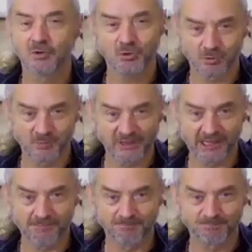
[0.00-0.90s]
you can
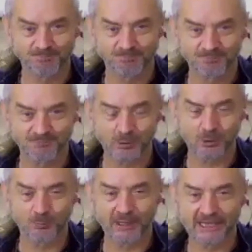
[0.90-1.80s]
begin. You
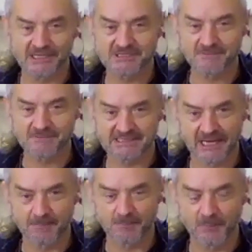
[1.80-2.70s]
can begin to
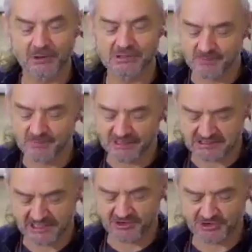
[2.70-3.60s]
meditate, because the
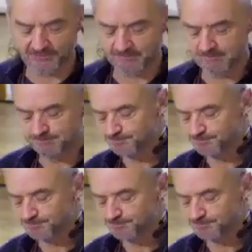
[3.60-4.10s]
meditation